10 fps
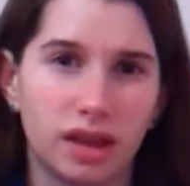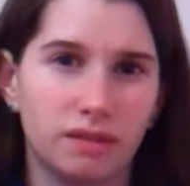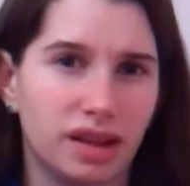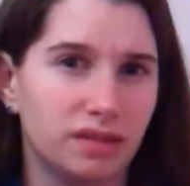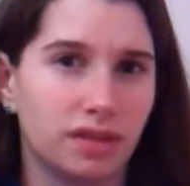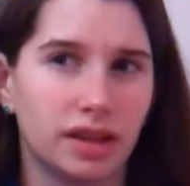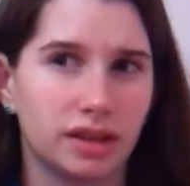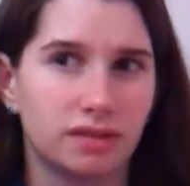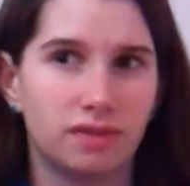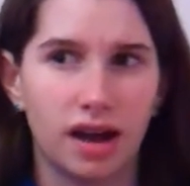game, and I have
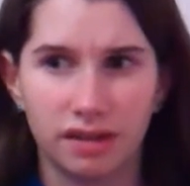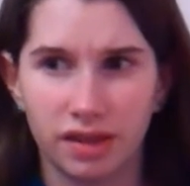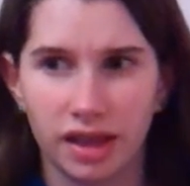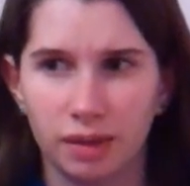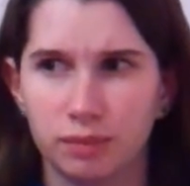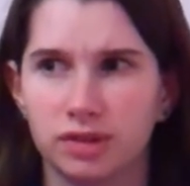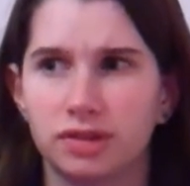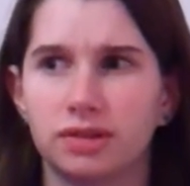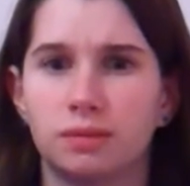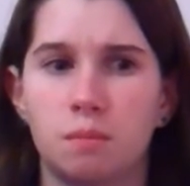like five
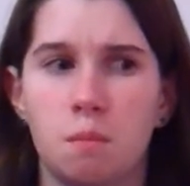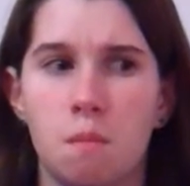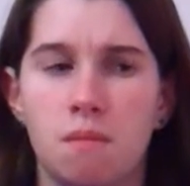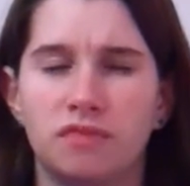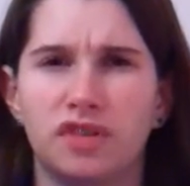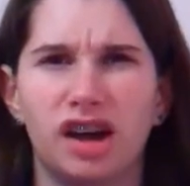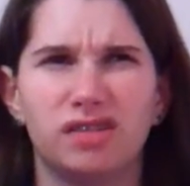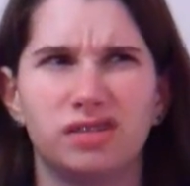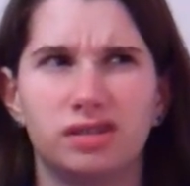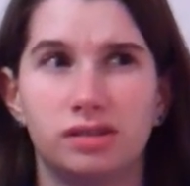games. Five?
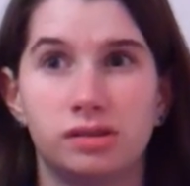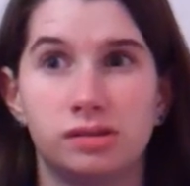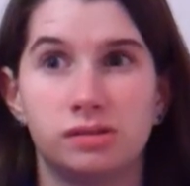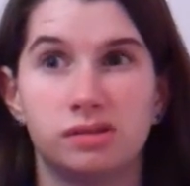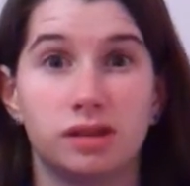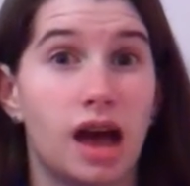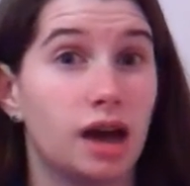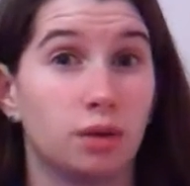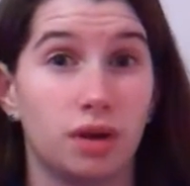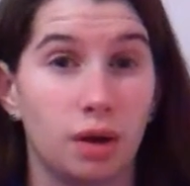I
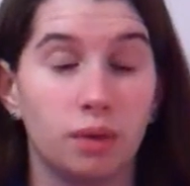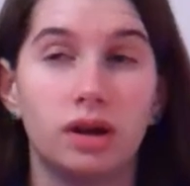don't know.